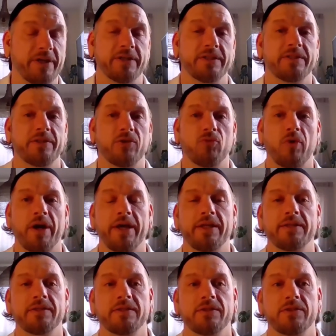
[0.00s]
Because the
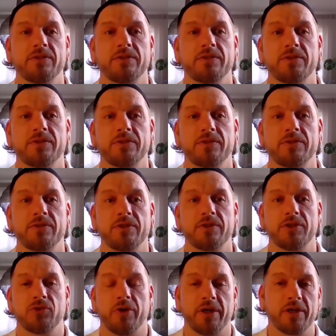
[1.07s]
right to
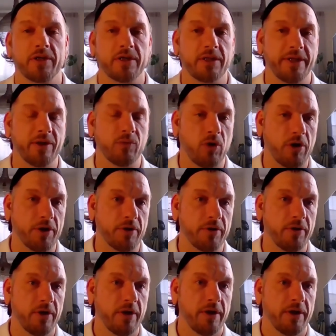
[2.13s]
drink clean
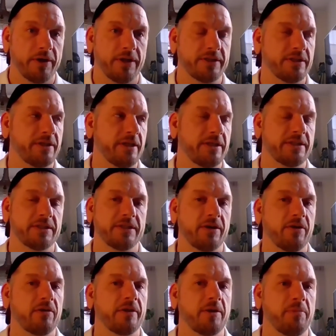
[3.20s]
water doesn't
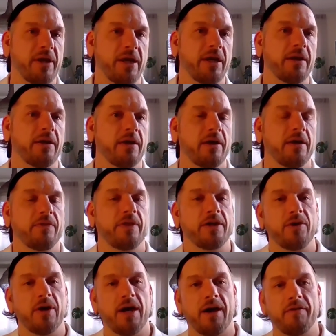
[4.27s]
necessarily mean
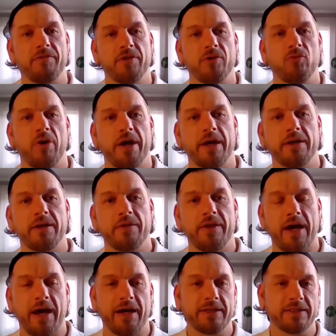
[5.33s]
that you have the right
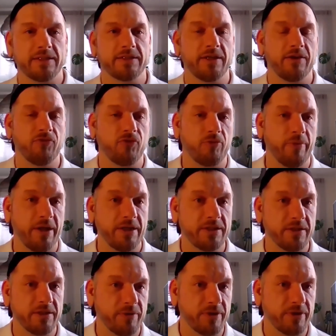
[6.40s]
and the access to
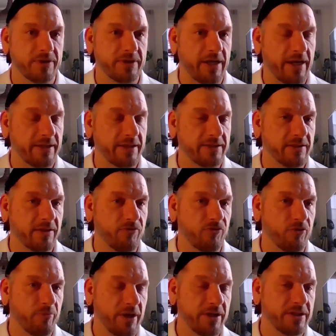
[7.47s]
information, because access to
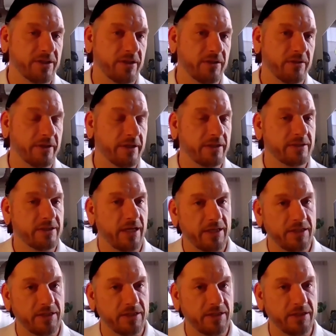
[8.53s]
information leads
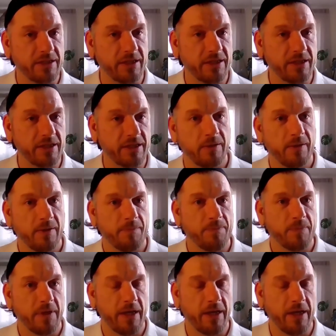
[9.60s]
to education.